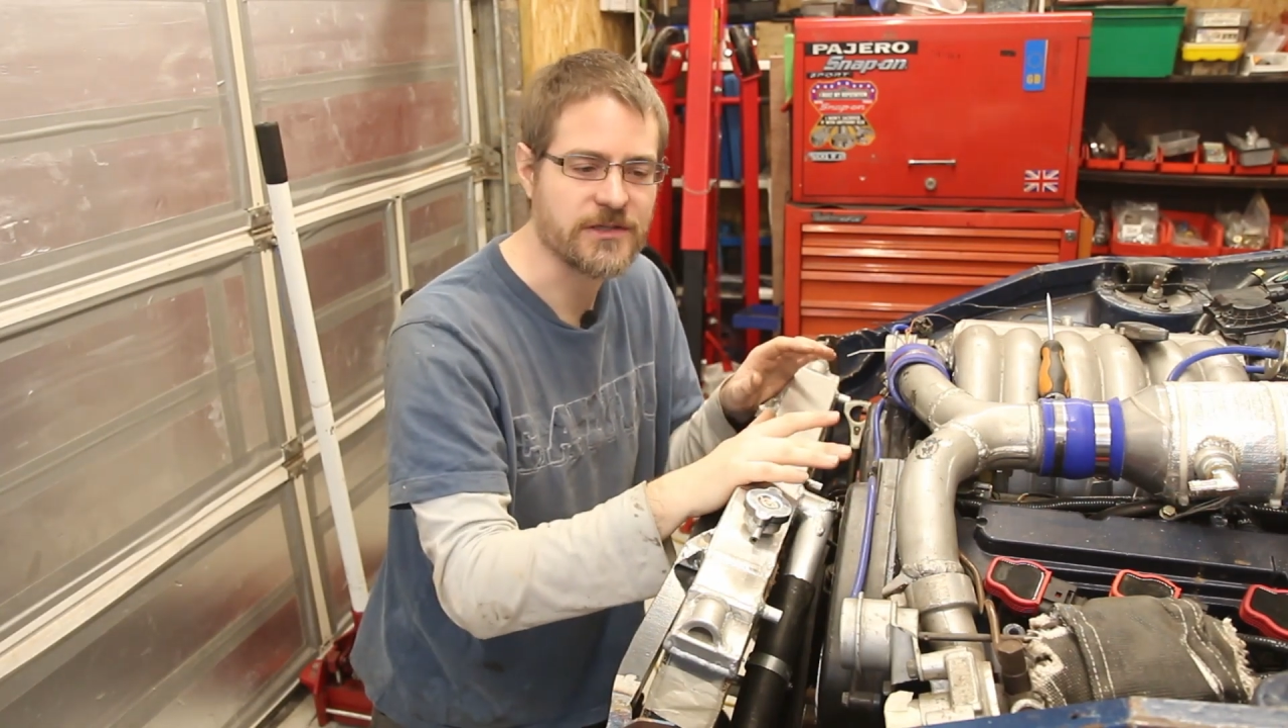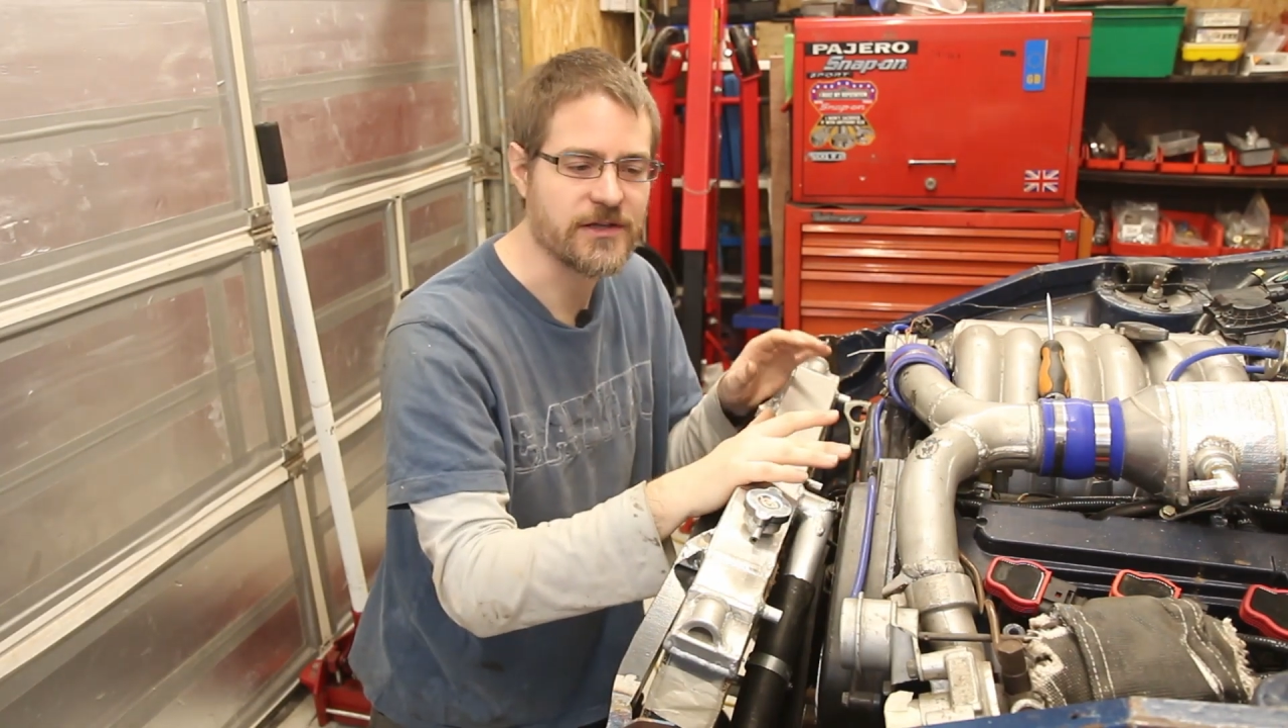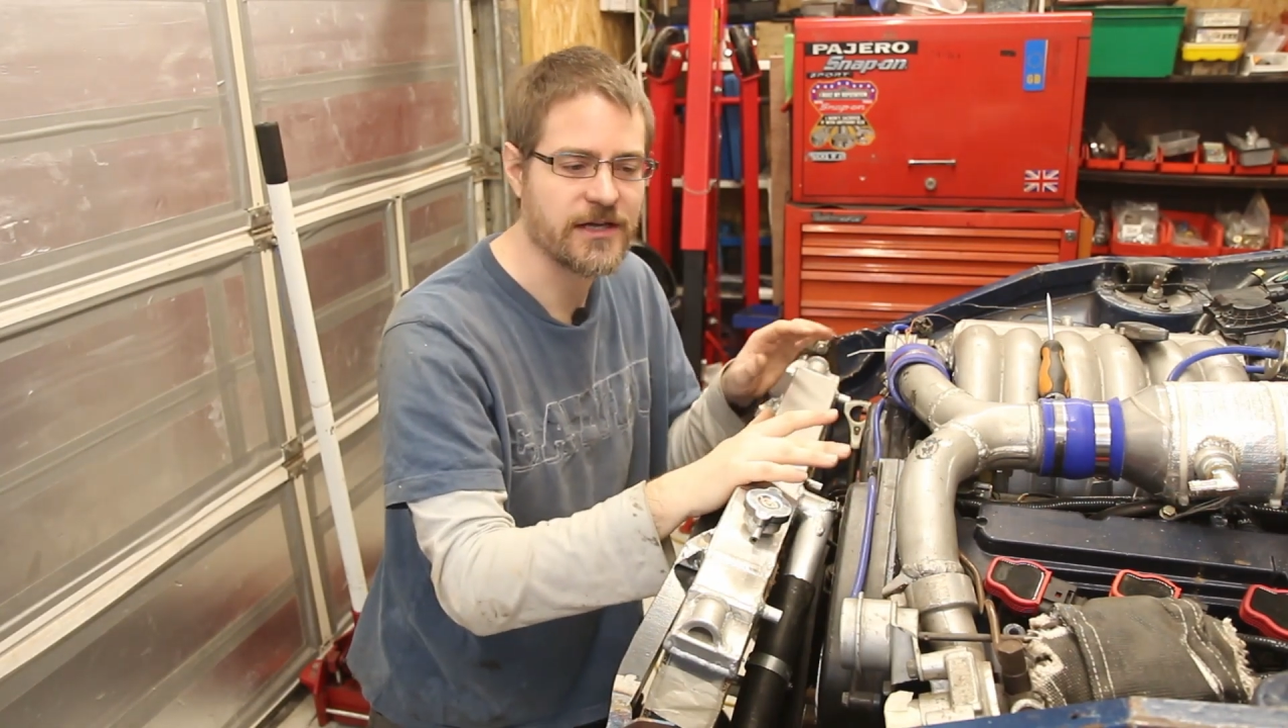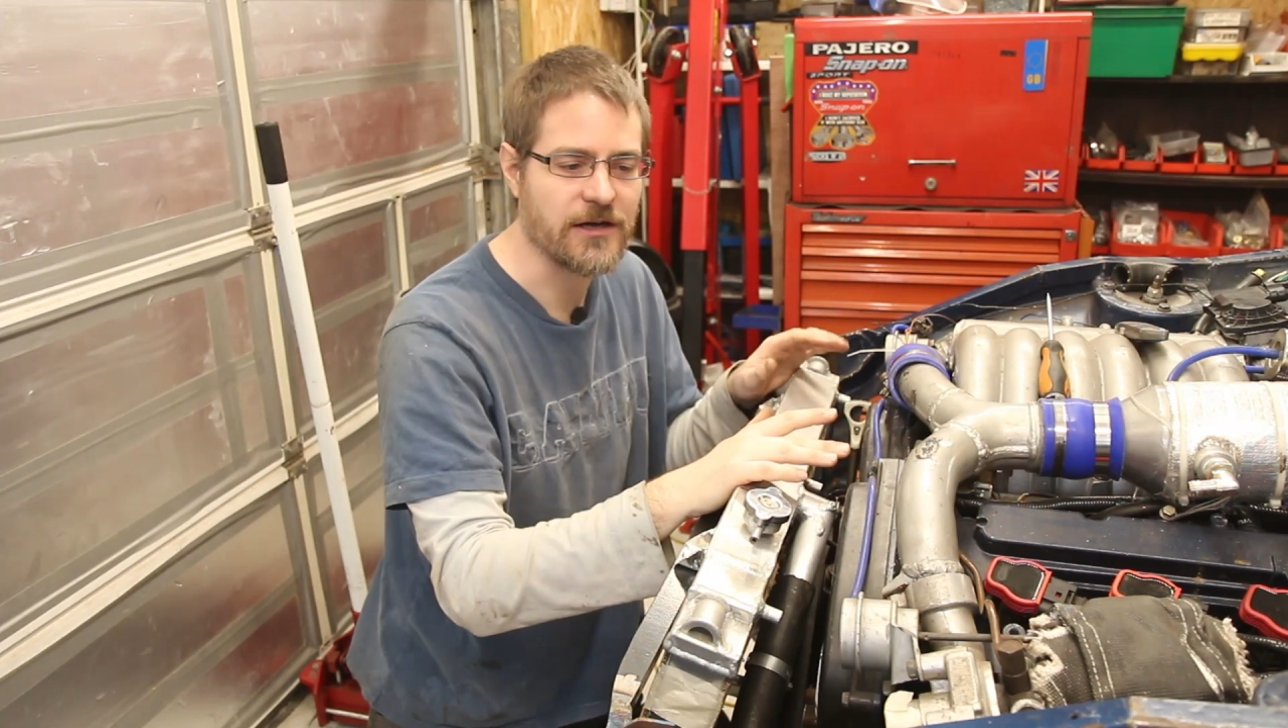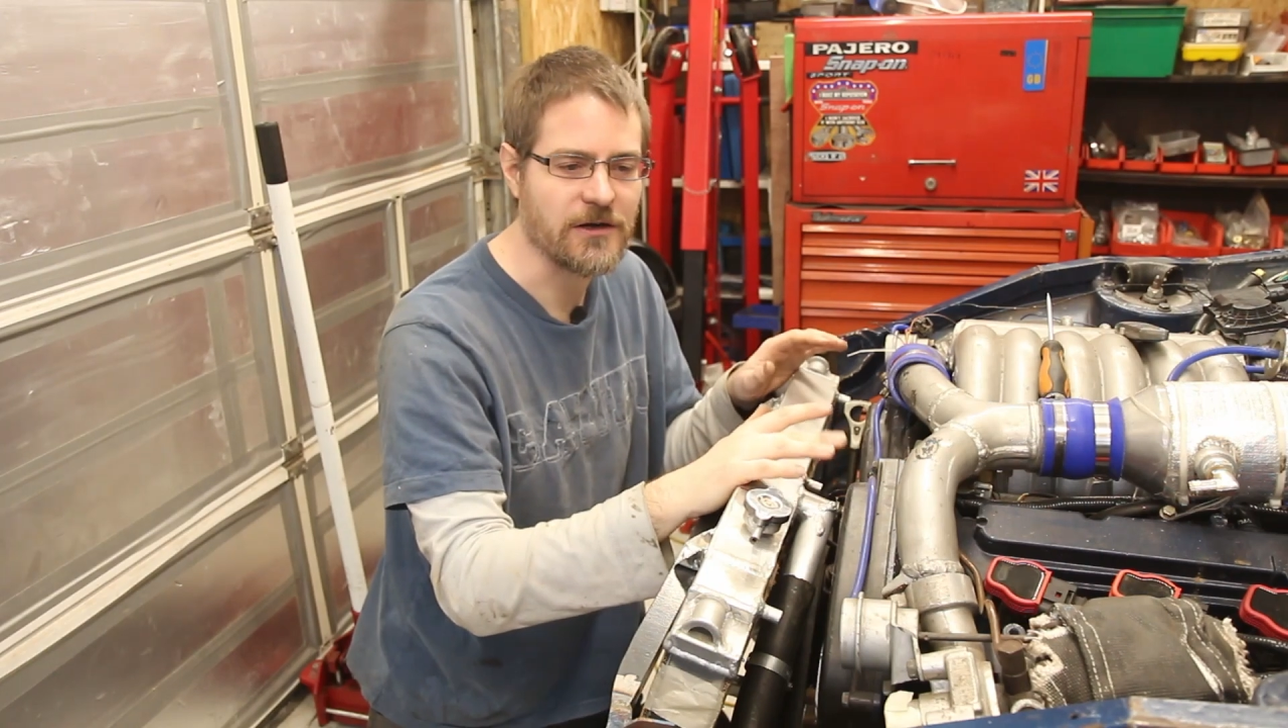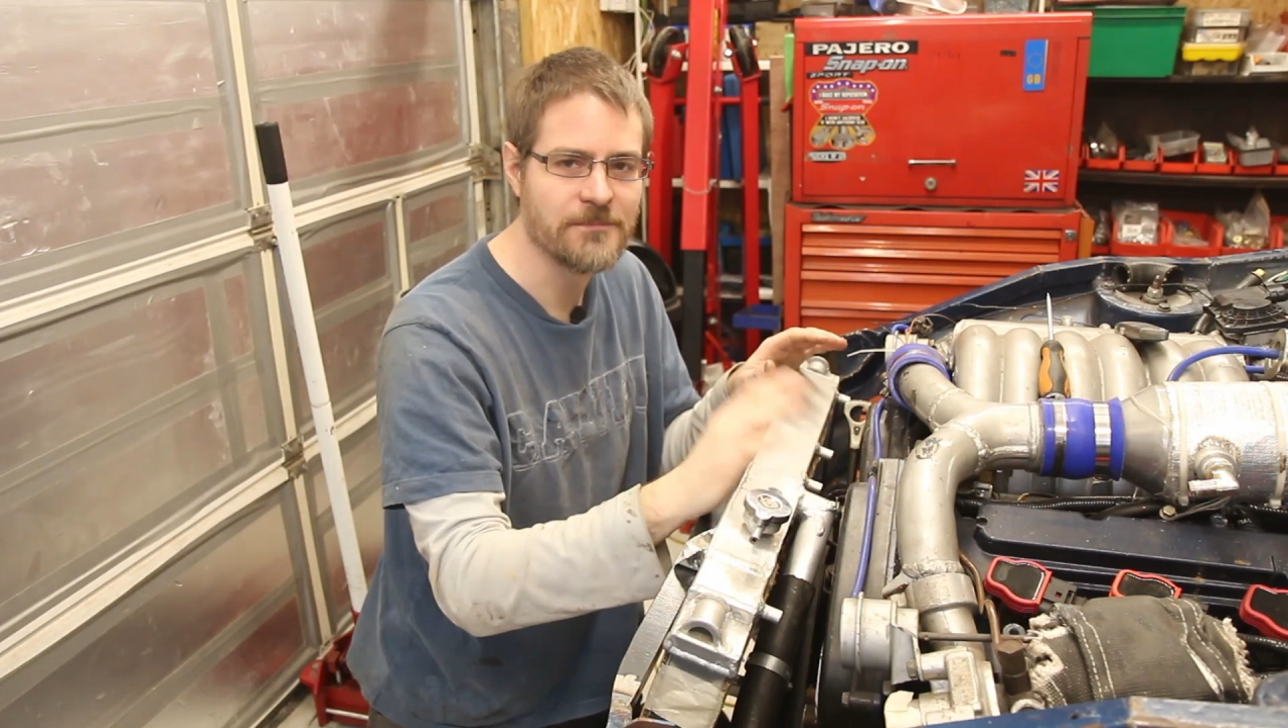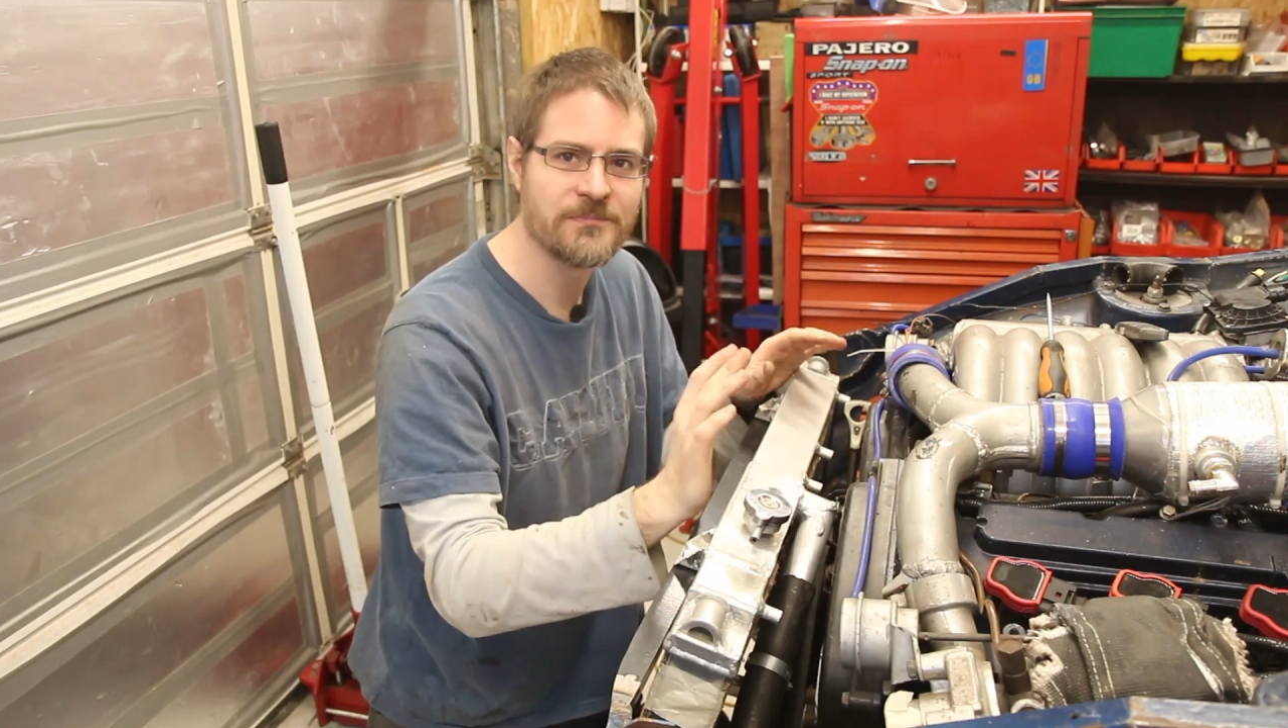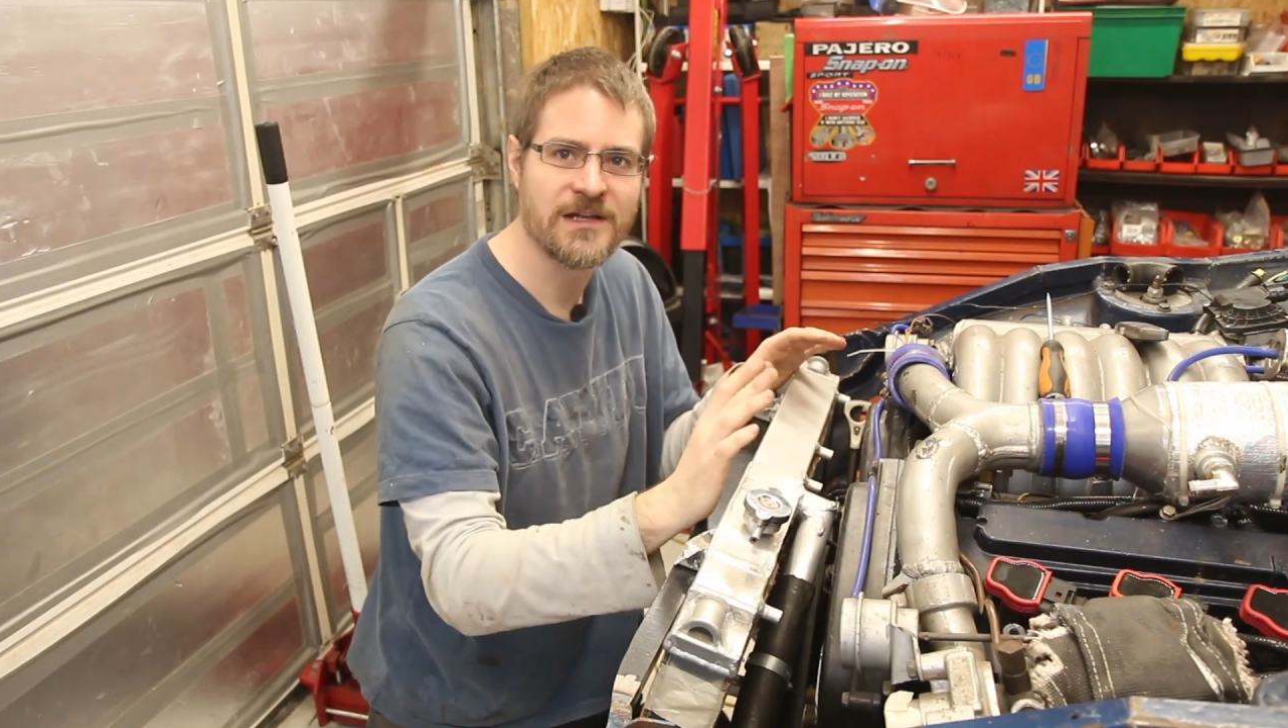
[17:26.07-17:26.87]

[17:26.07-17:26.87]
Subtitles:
in the car,